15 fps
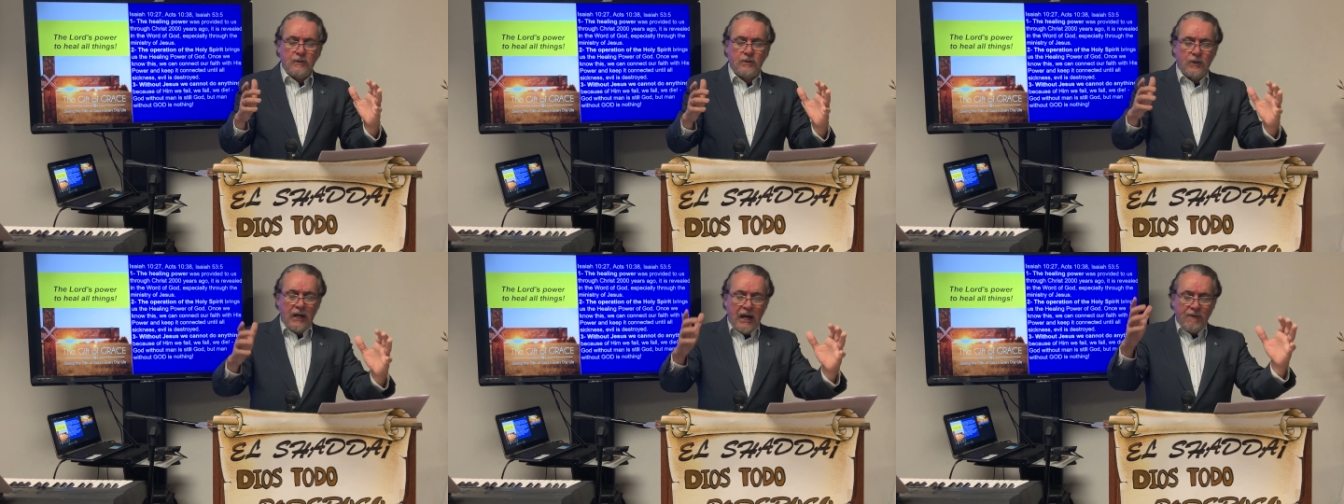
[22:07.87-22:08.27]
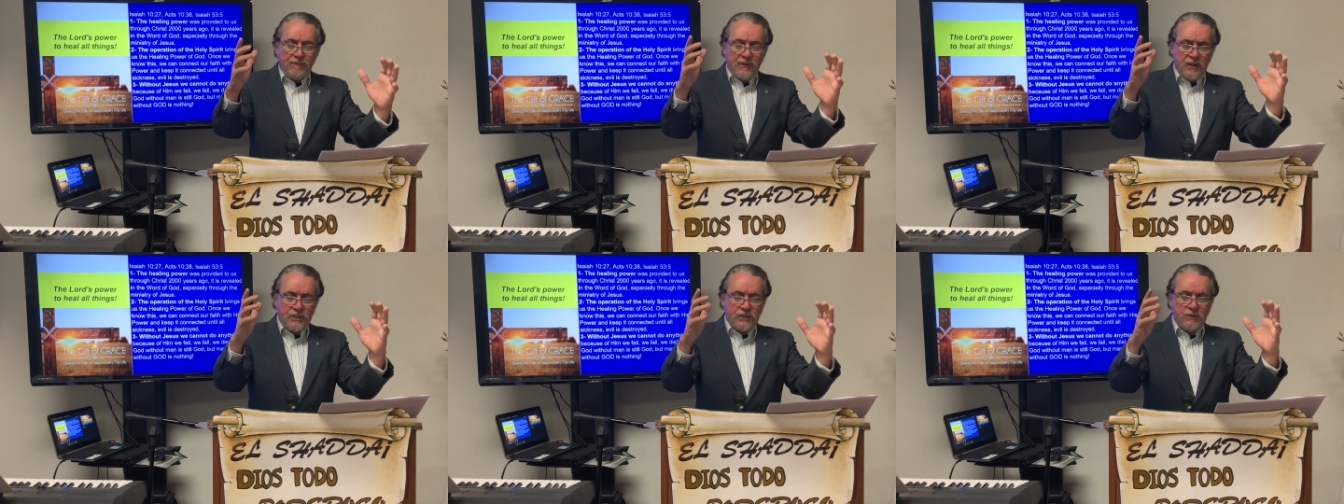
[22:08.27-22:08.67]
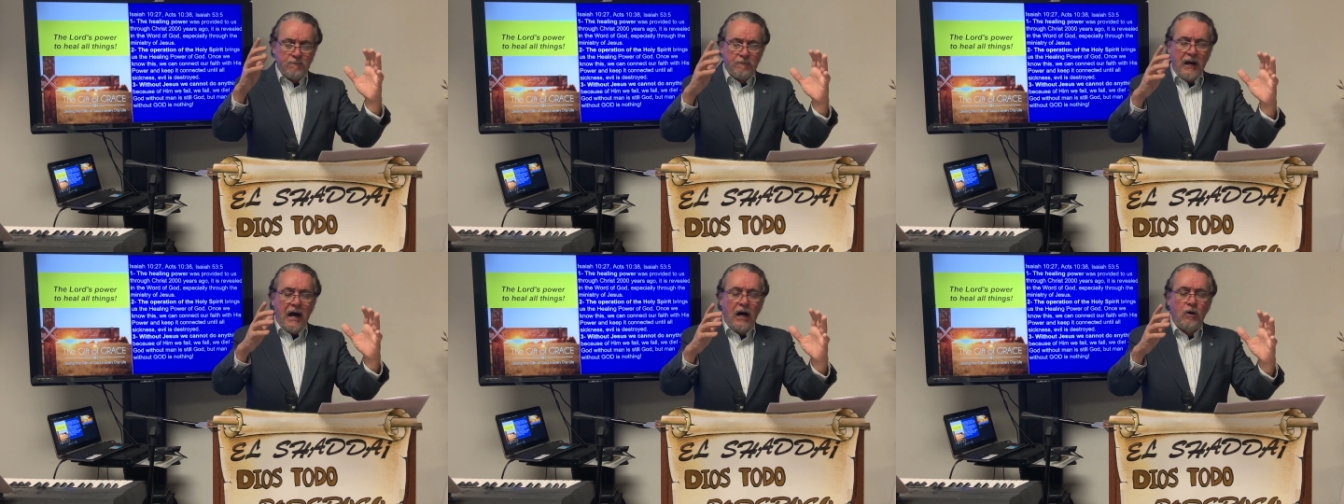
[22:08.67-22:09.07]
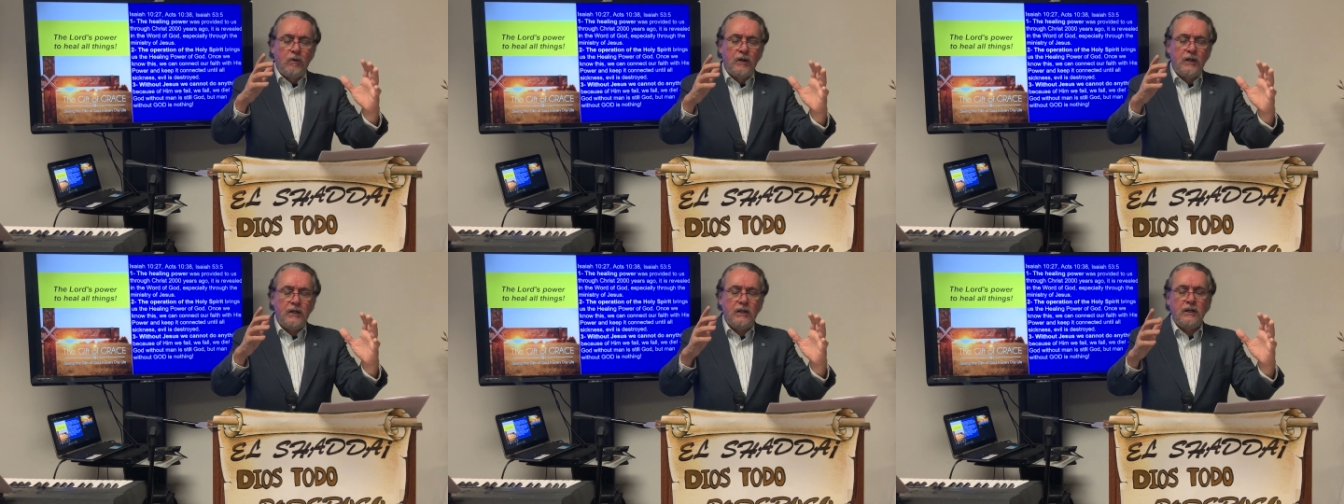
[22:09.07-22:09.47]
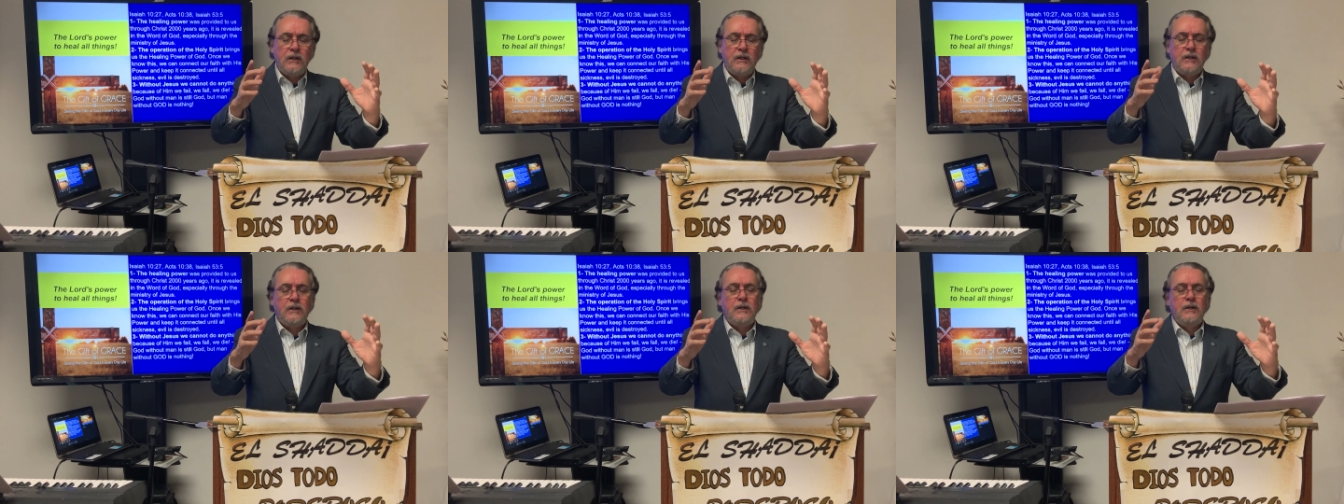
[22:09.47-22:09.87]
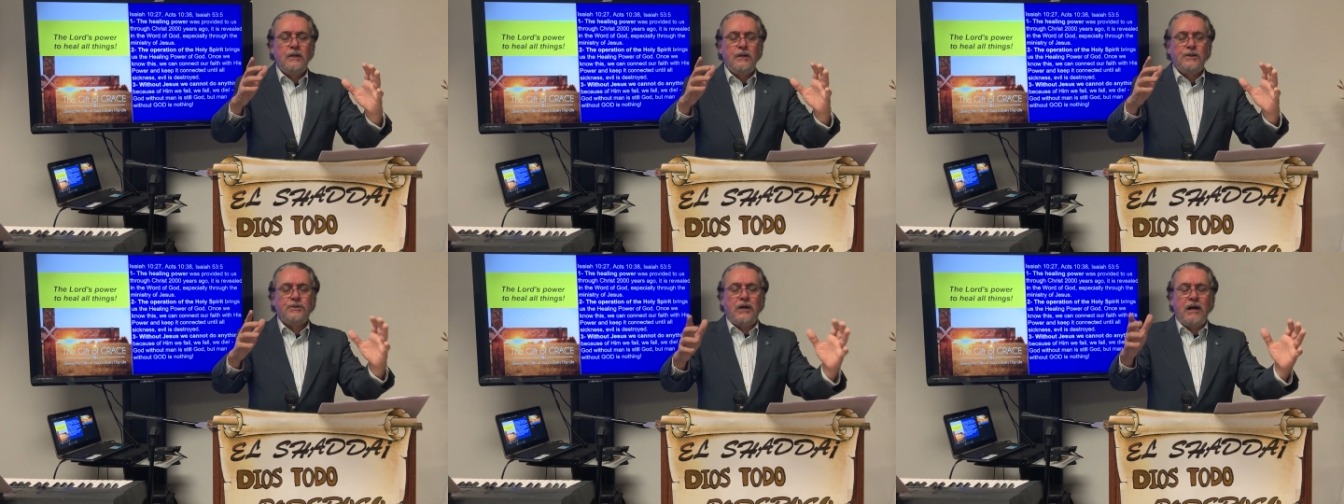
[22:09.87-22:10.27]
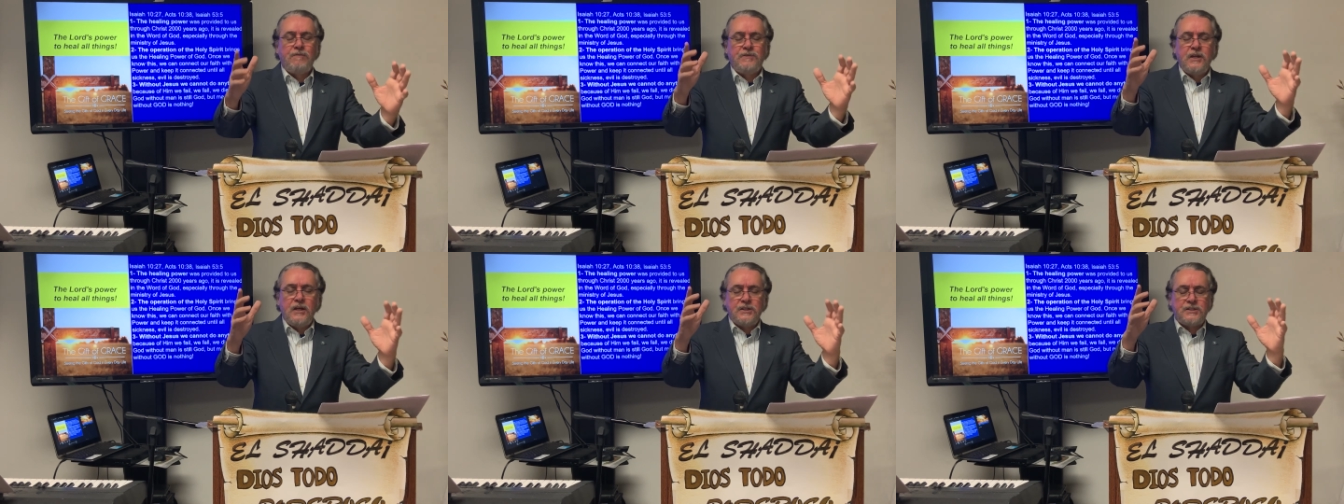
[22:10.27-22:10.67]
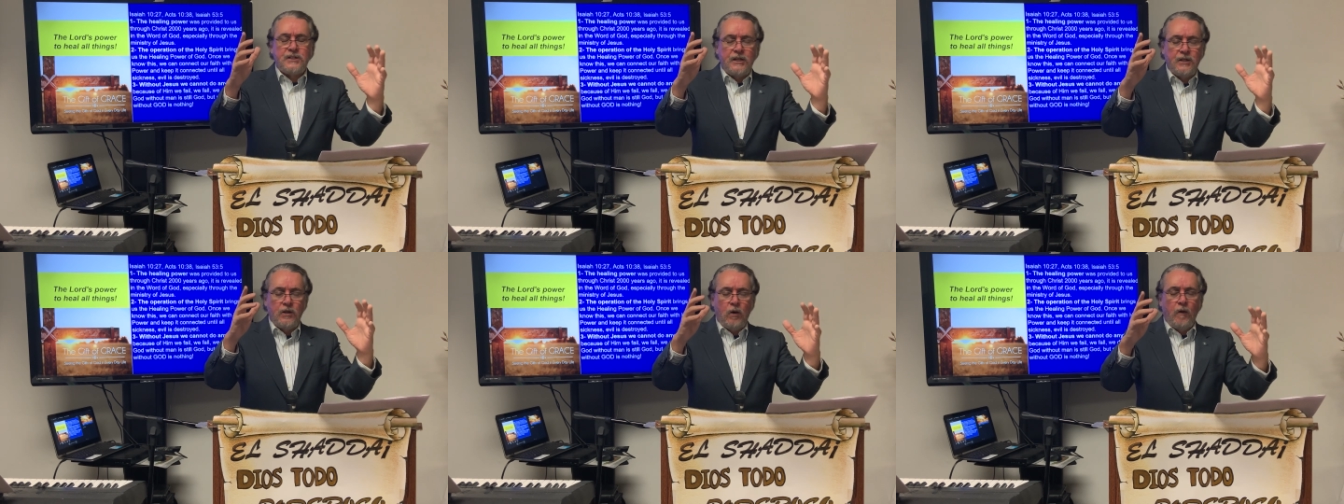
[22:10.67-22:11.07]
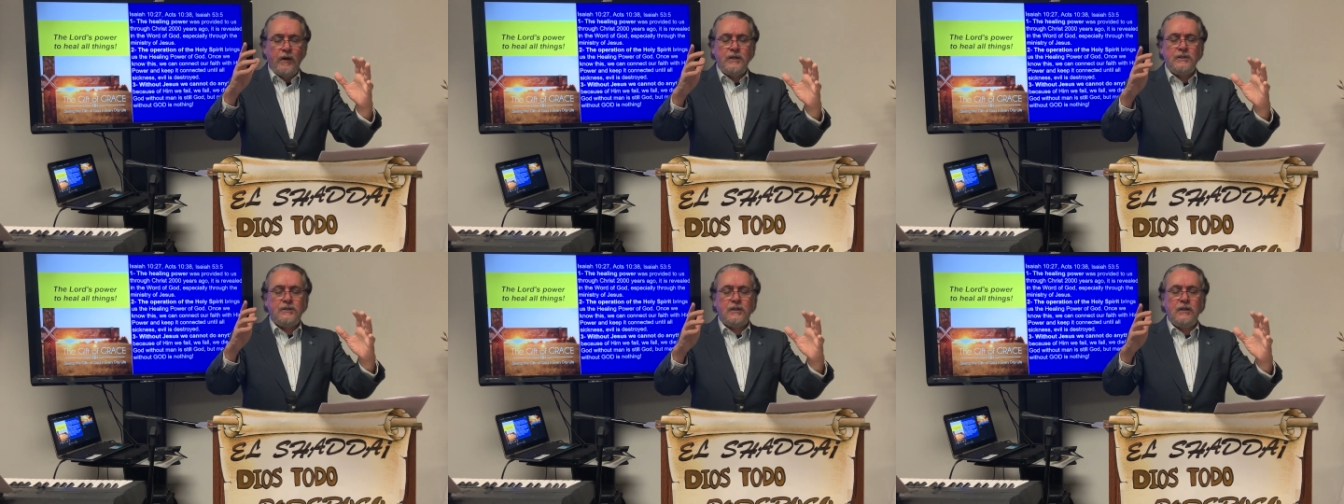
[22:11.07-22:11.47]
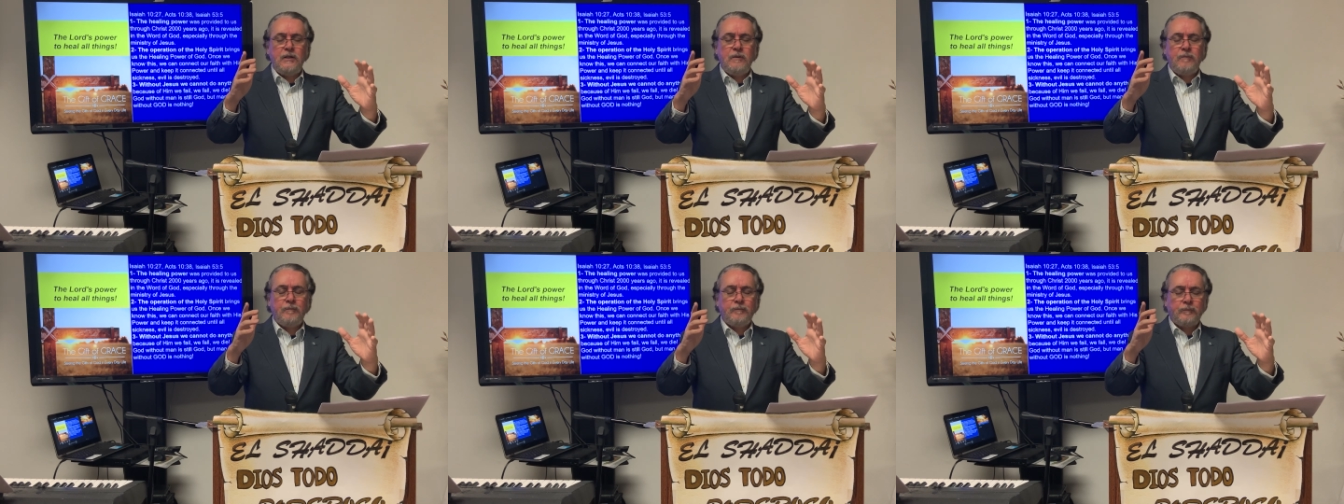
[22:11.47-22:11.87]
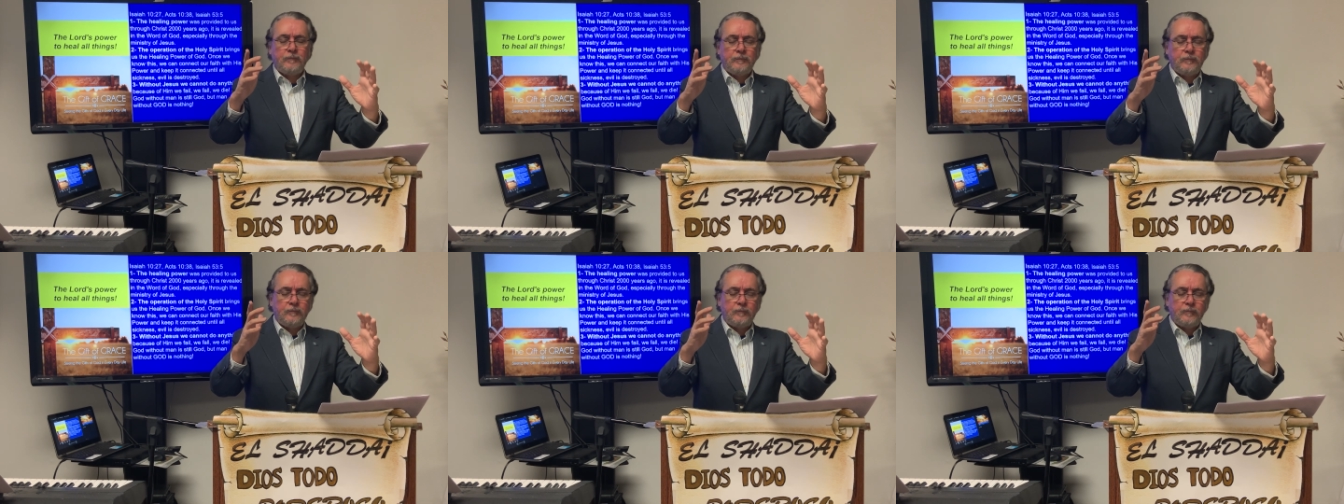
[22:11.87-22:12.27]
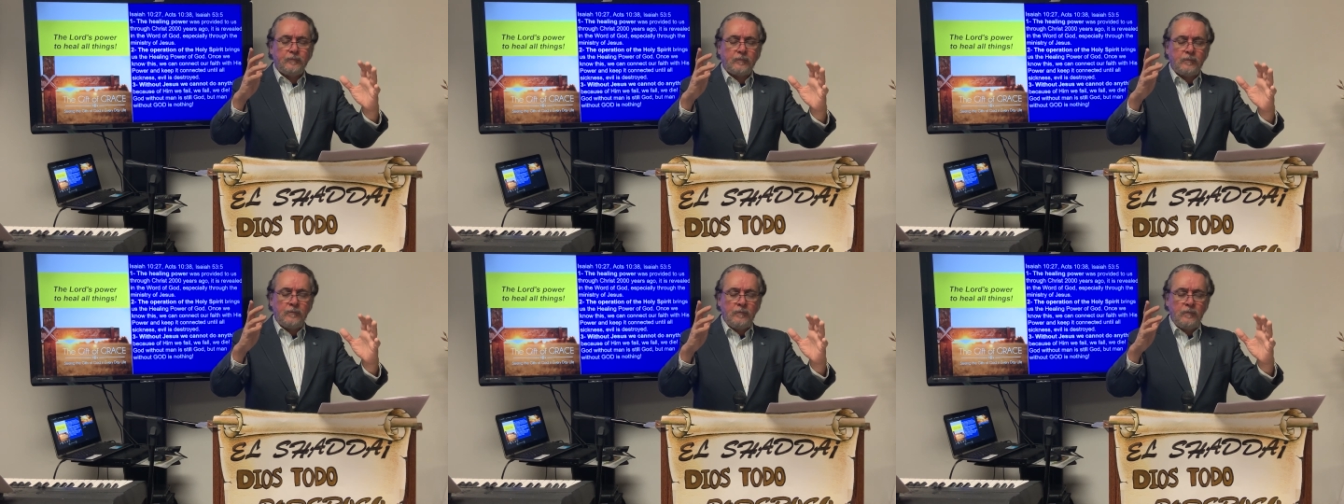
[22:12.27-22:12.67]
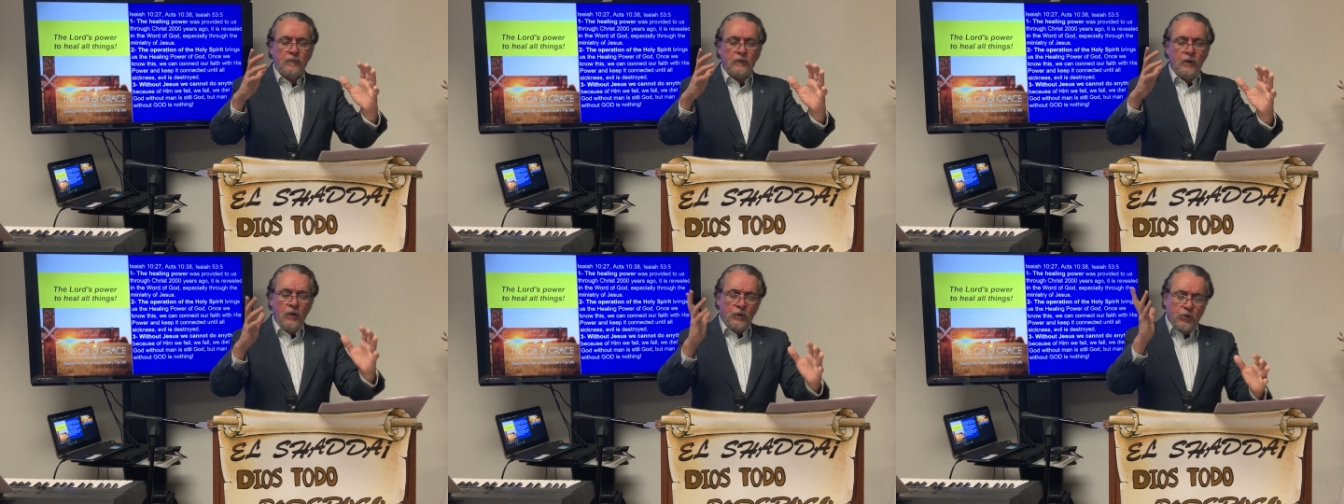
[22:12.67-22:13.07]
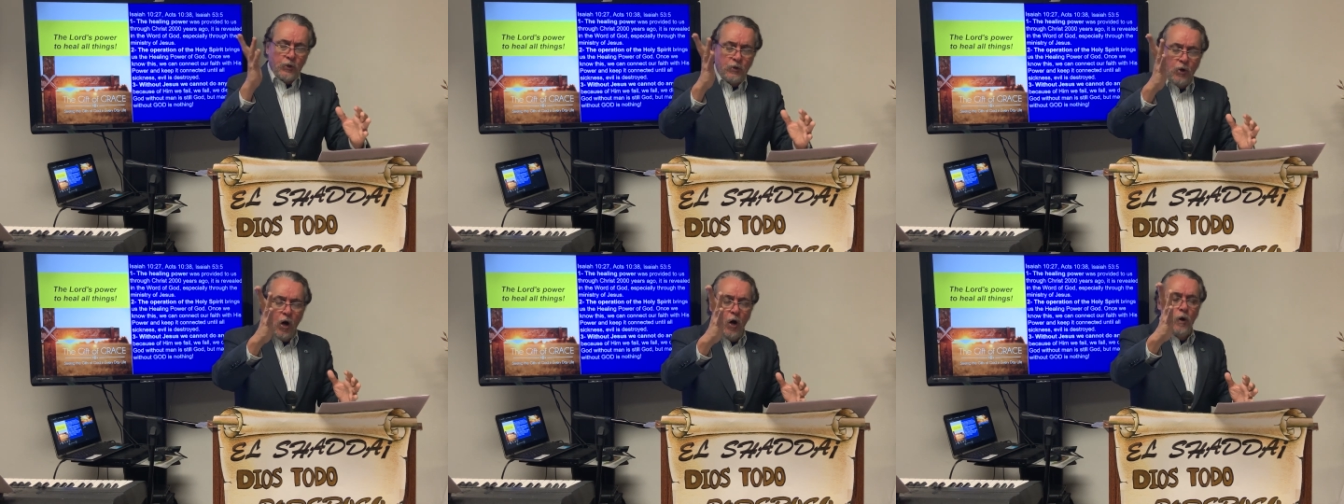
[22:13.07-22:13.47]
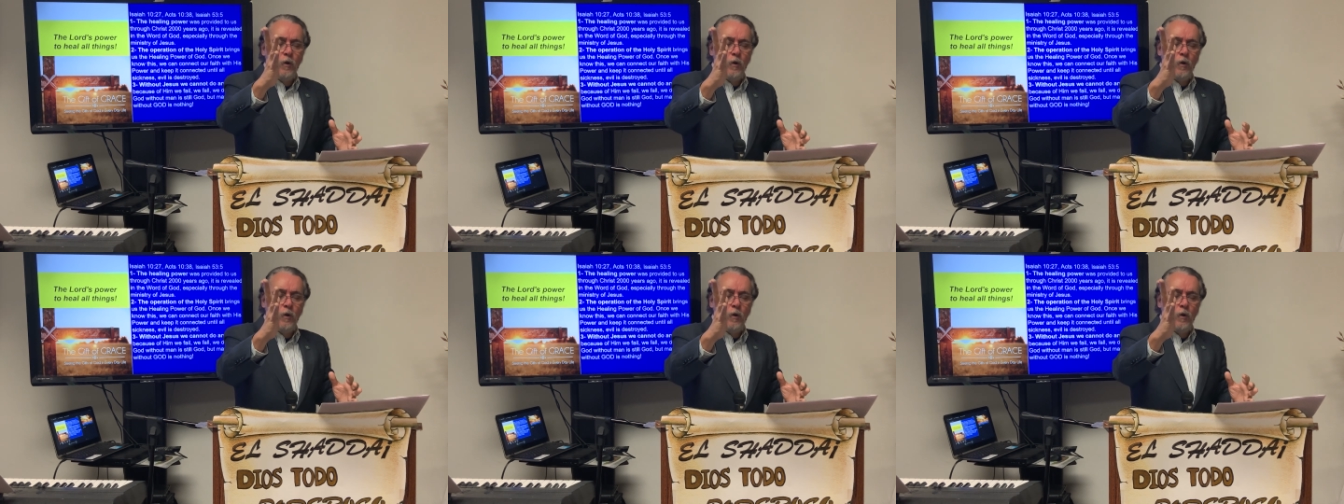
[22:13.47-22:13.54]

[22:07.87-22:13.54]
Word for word: to have this power, to have this anointing, to go